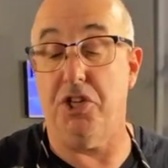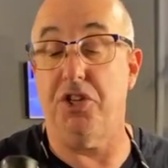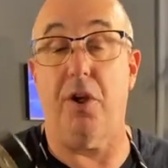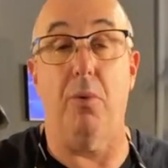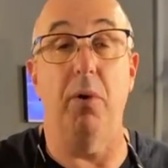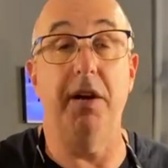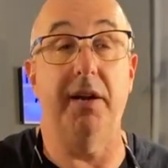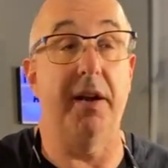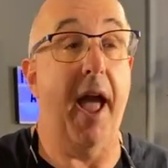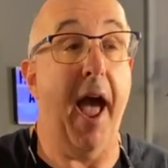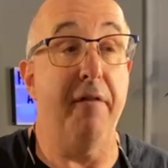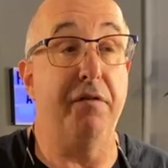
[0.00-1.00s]
So we did
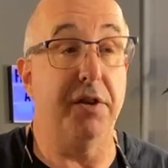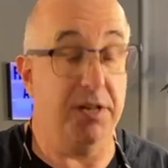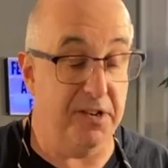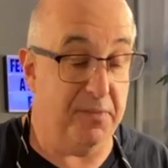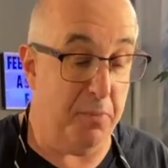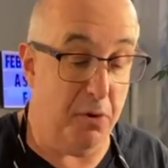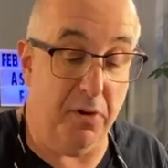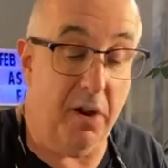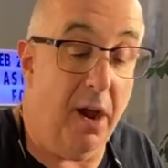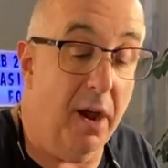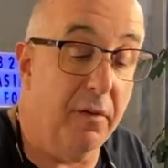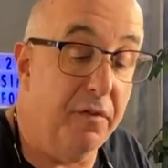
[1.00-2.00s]
half a teaspoon
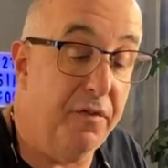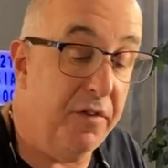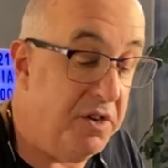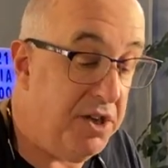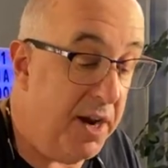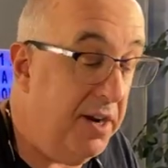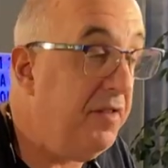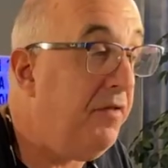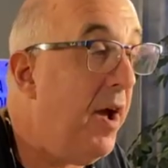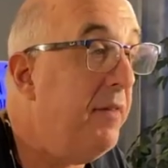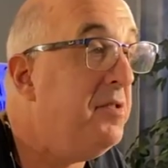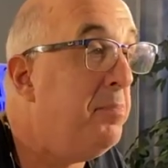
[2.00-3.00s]
of Chinese
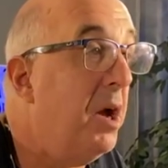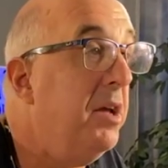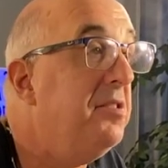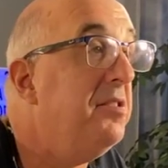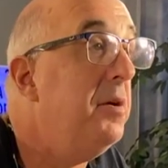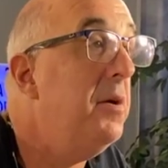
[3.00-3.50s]
5-spice.